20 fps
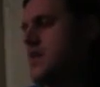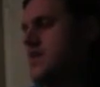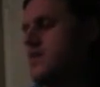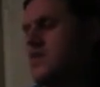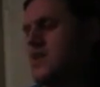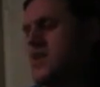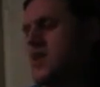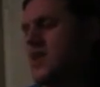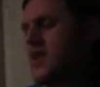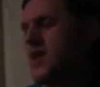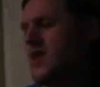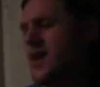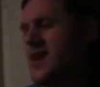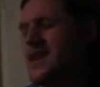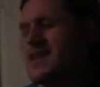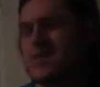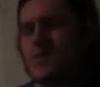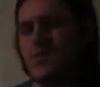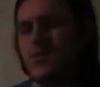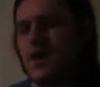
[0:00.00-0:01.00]
video I
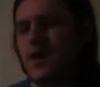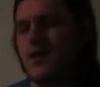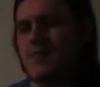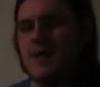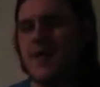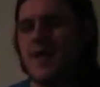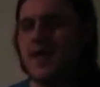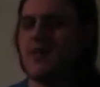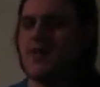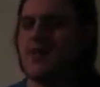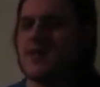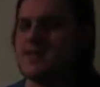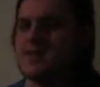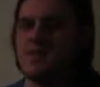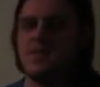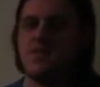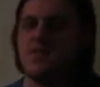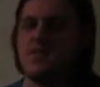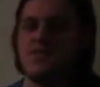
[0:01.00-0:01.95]
did a while back, or I guess you can